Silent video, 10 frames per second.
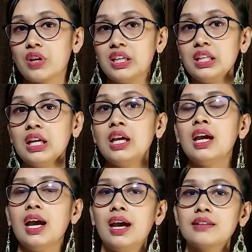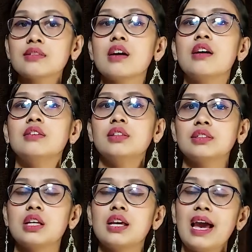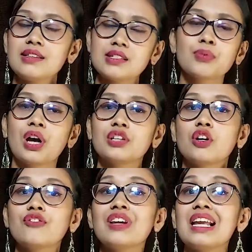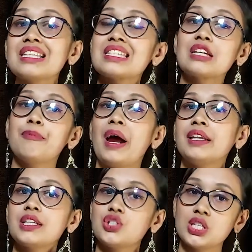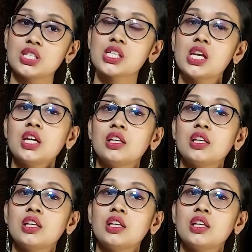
vein, and some kind of elastic bandages.